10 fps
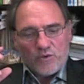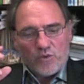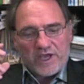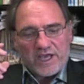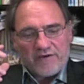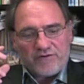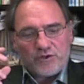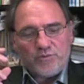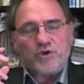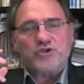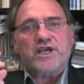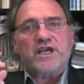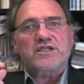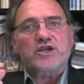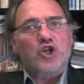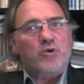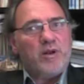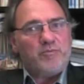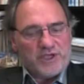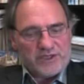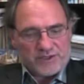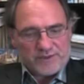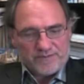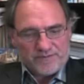we have to protect global peace.